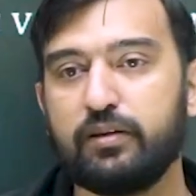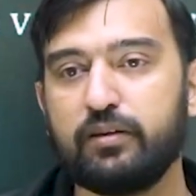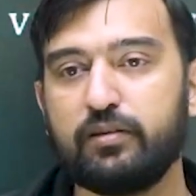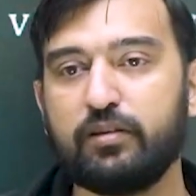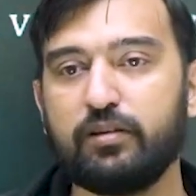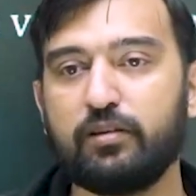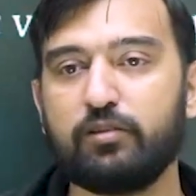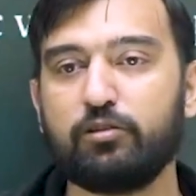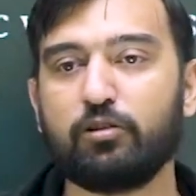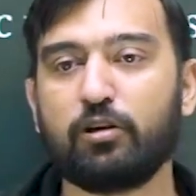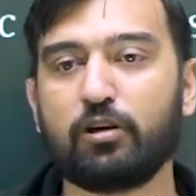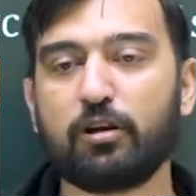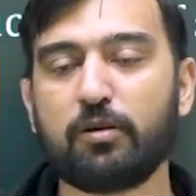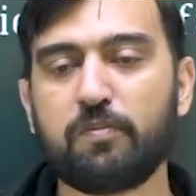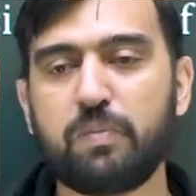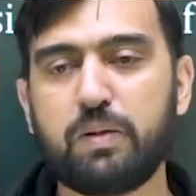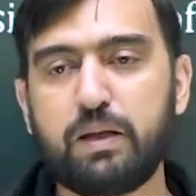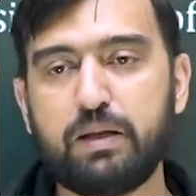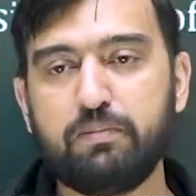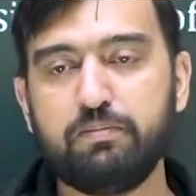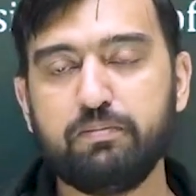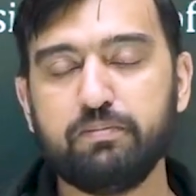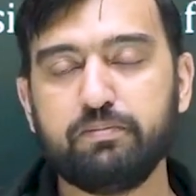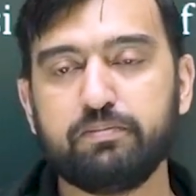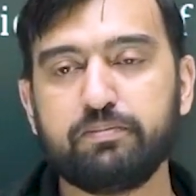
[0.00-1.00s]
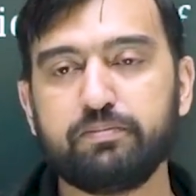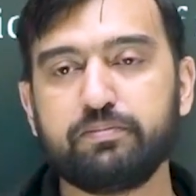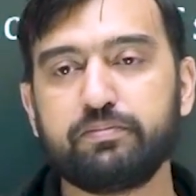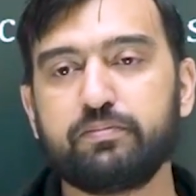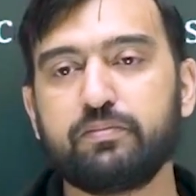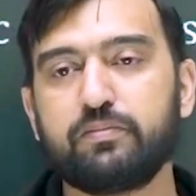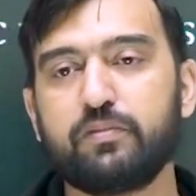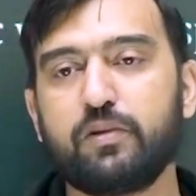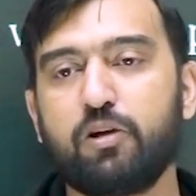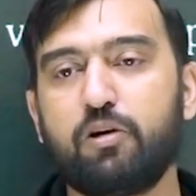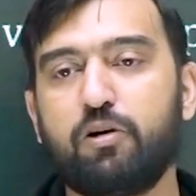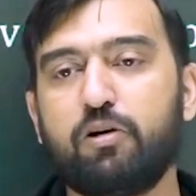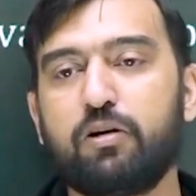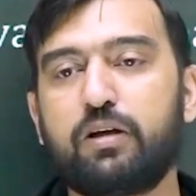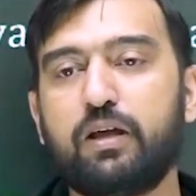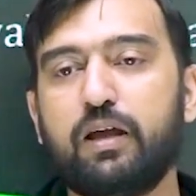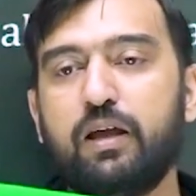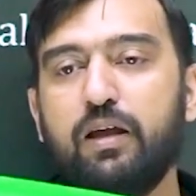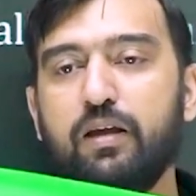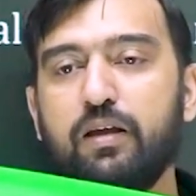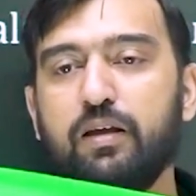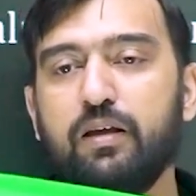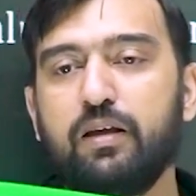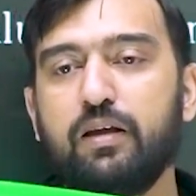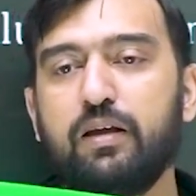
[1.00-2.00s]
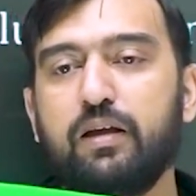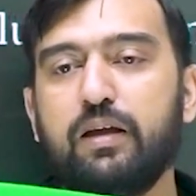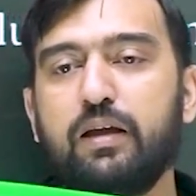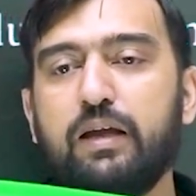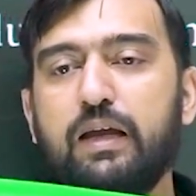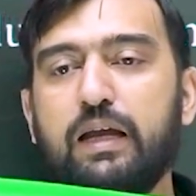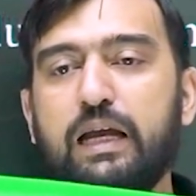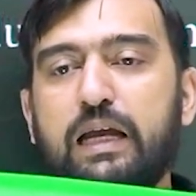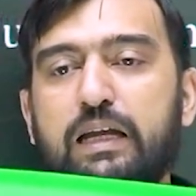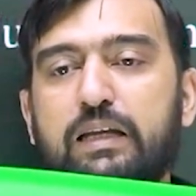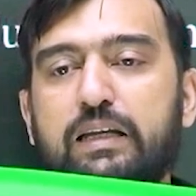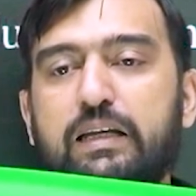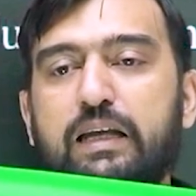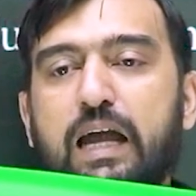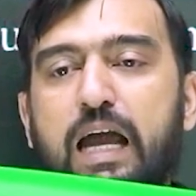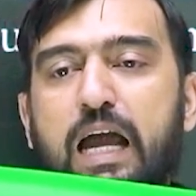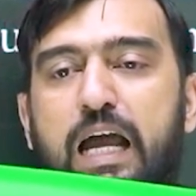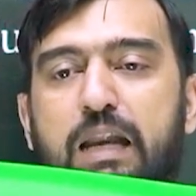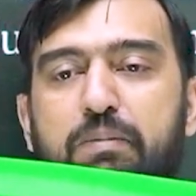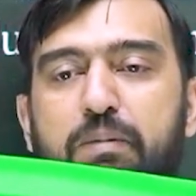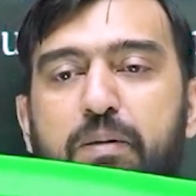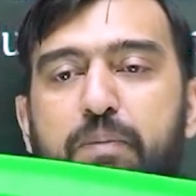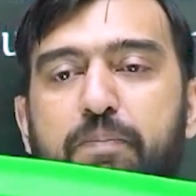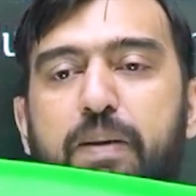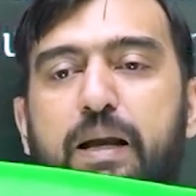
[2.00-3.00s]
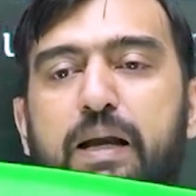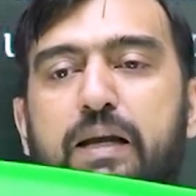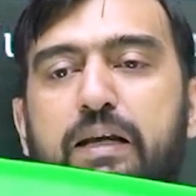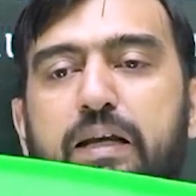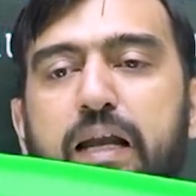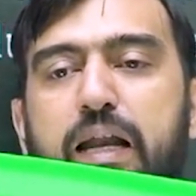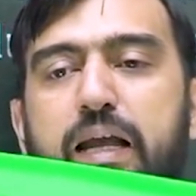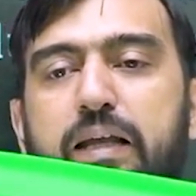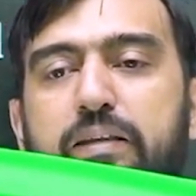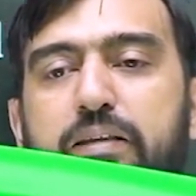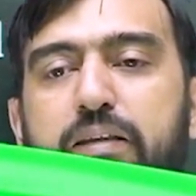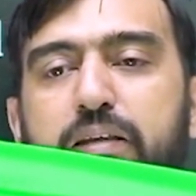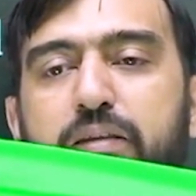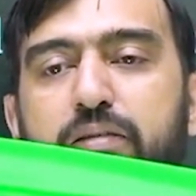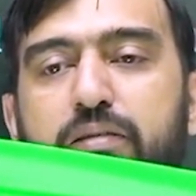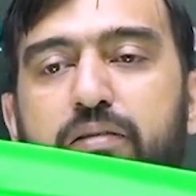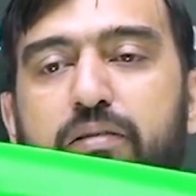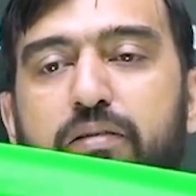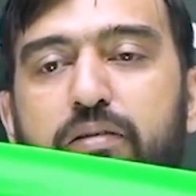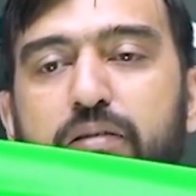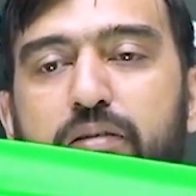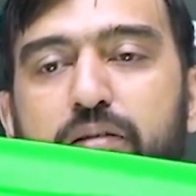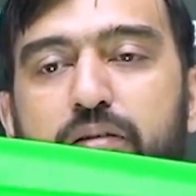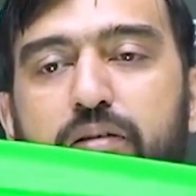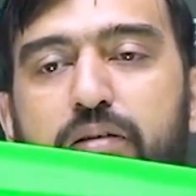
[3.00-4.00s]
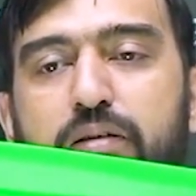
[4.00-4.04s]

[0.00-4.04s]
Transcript: your beam. Okay. It can be bent like this,